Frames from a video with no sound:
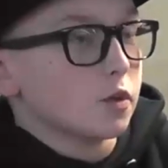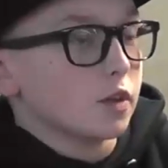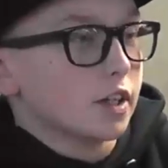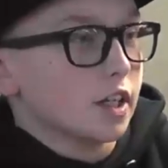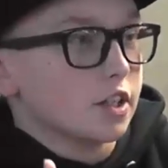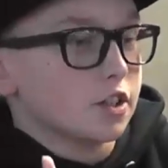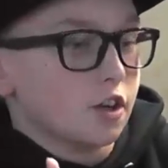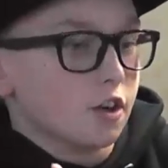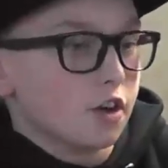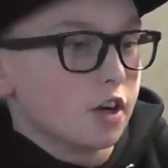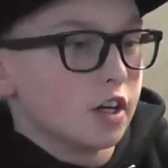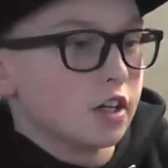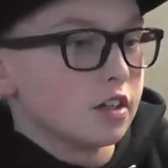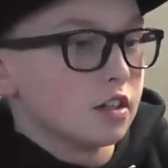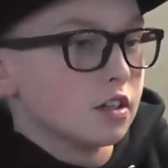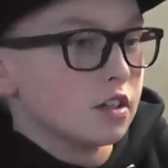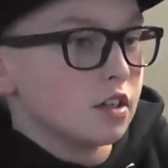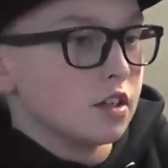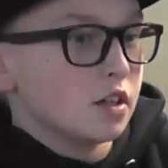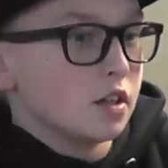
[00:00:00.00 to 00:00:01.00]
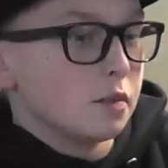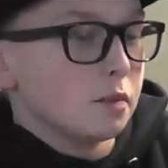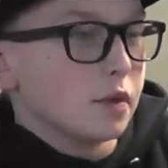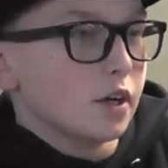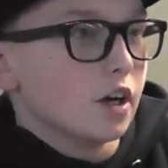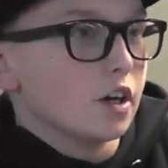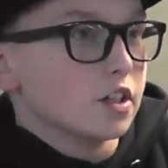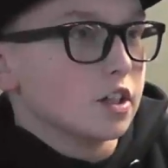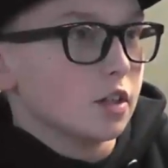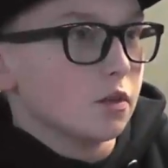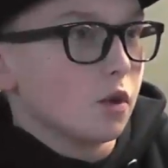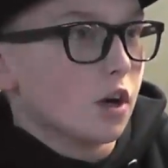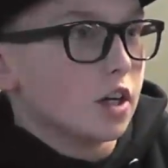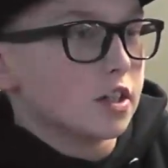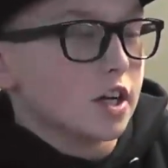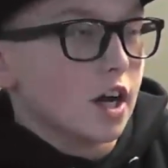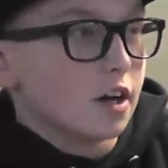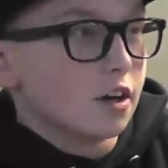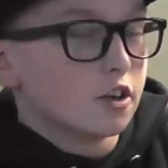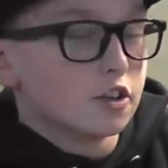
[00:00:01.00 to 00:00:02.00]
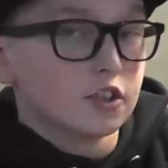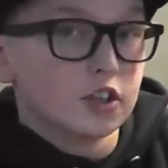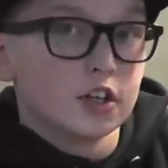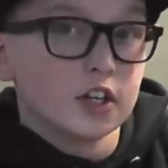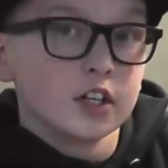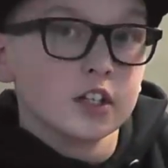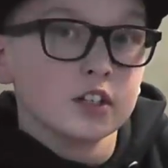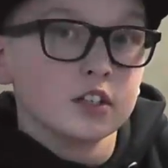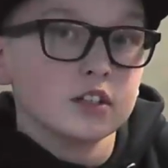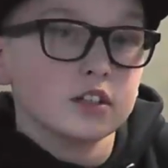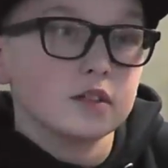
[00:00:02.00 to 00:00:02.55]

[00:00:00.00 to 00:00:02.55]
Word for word: with the steering because it was understeering,